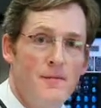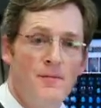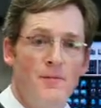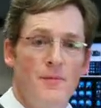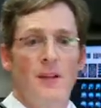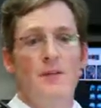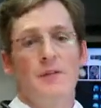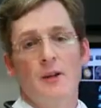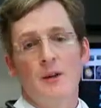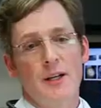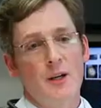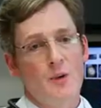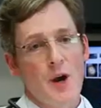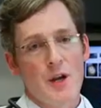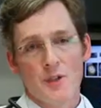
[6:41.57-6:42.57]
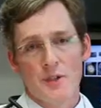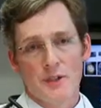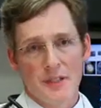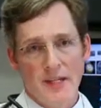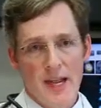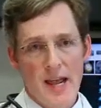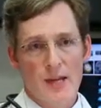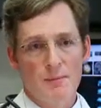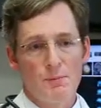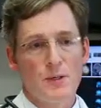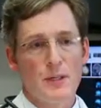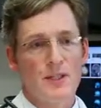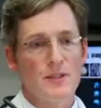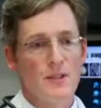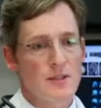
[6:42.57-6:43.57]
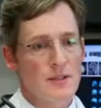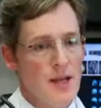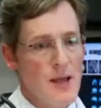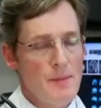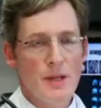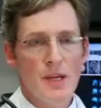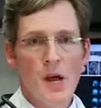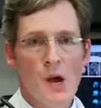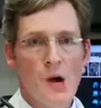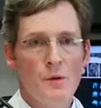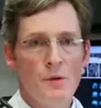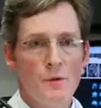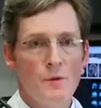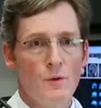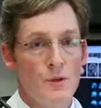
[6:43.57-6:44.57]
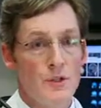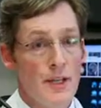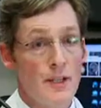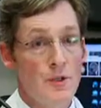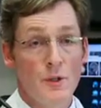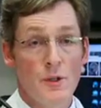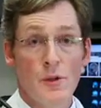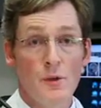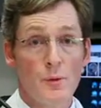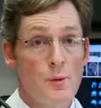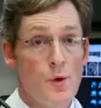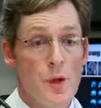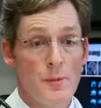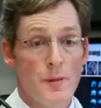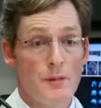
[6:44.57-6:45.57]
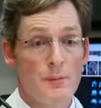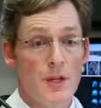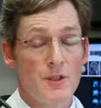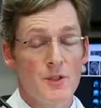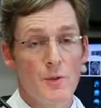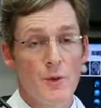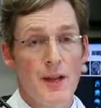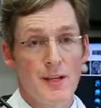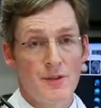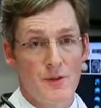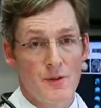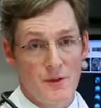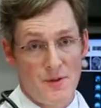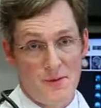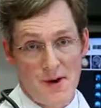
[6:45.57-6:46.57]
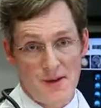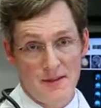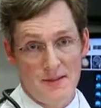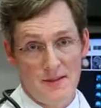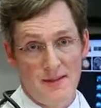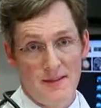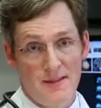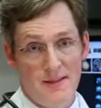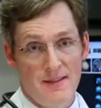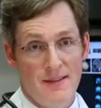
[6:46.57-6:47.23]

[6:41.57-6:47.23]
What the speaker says: If there are any questions, again, please just let me know. We'll schedule another appointment and make sure we answer those questions.